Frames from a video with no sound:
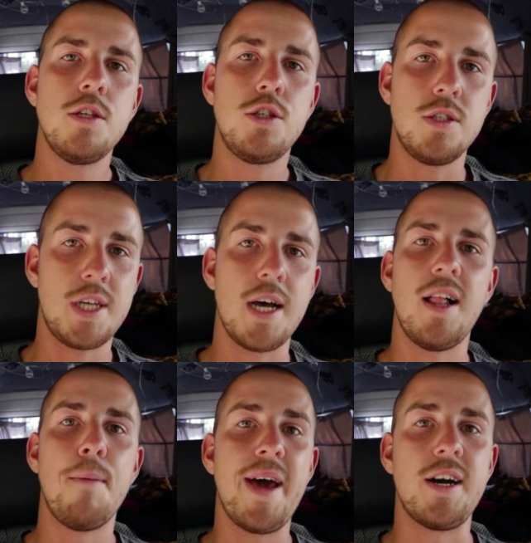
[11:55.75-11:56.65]
to
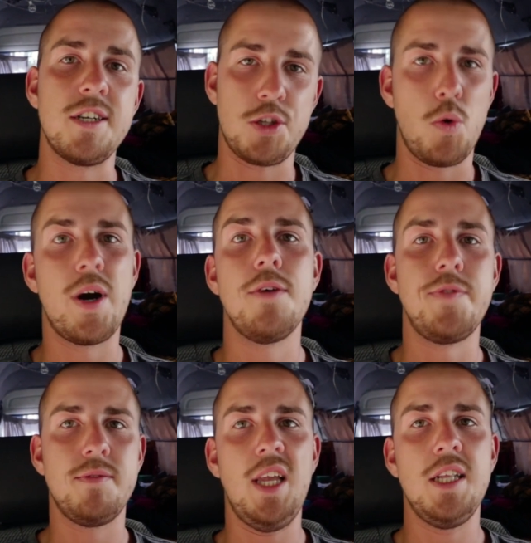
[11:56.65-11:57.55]
tell a better story in
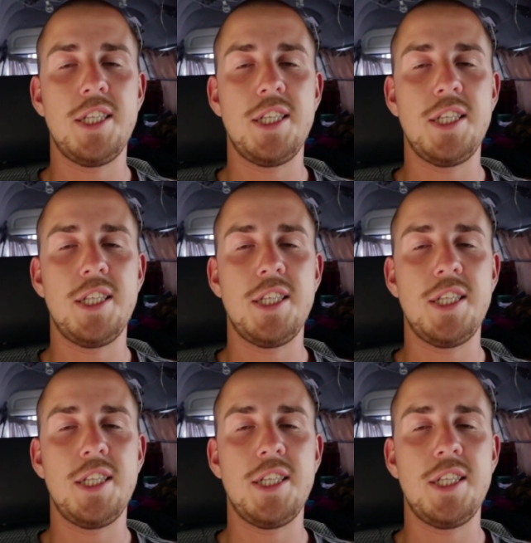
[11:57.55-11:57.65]
15